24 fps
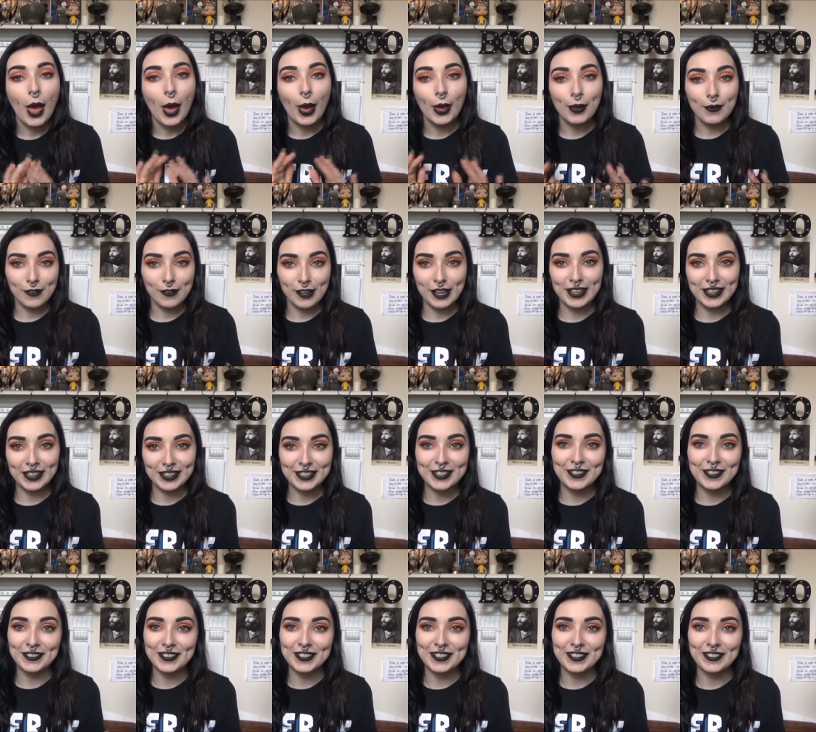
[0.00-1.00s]
Hopefully it's
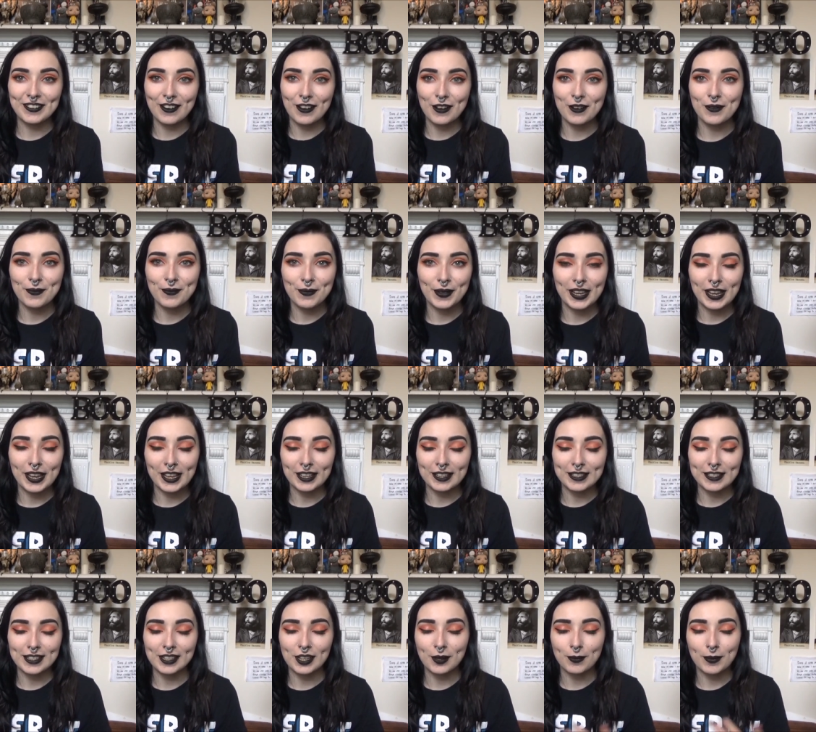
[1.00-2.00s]
not too long, but like I
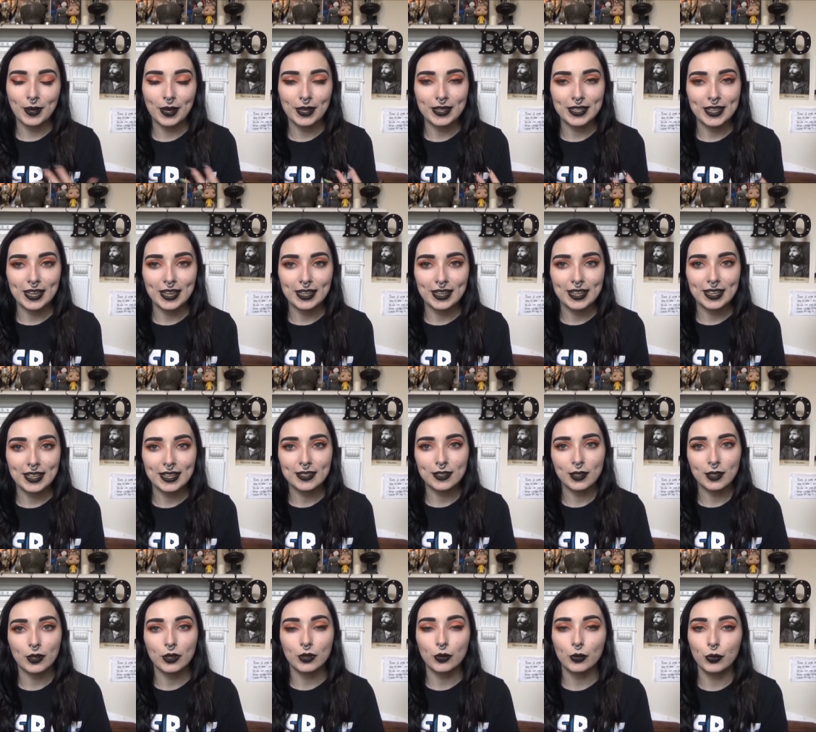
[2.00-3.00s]
said, I'll be able to edit it,
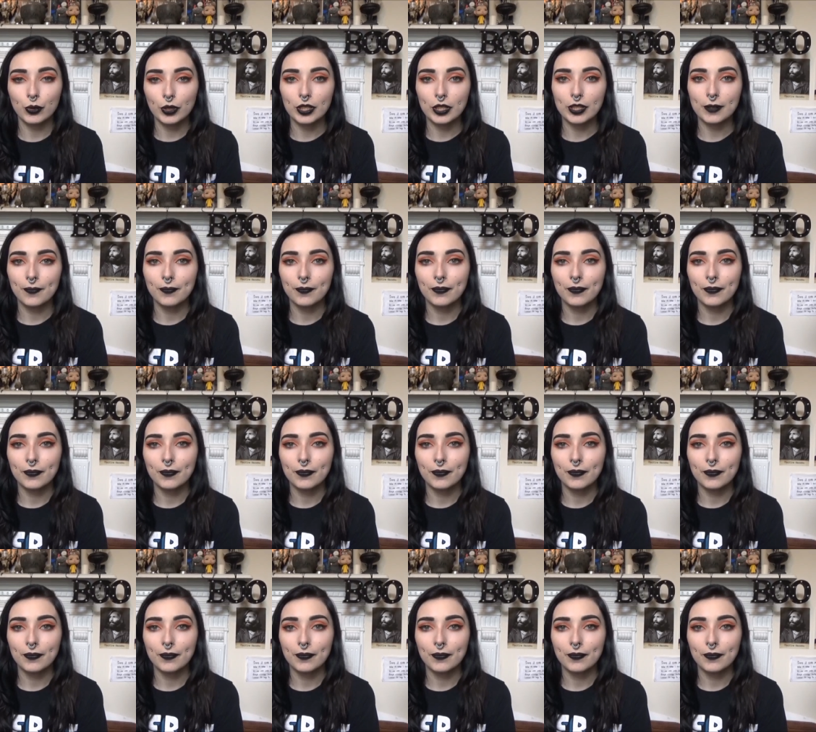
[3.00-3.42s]
so it's all good.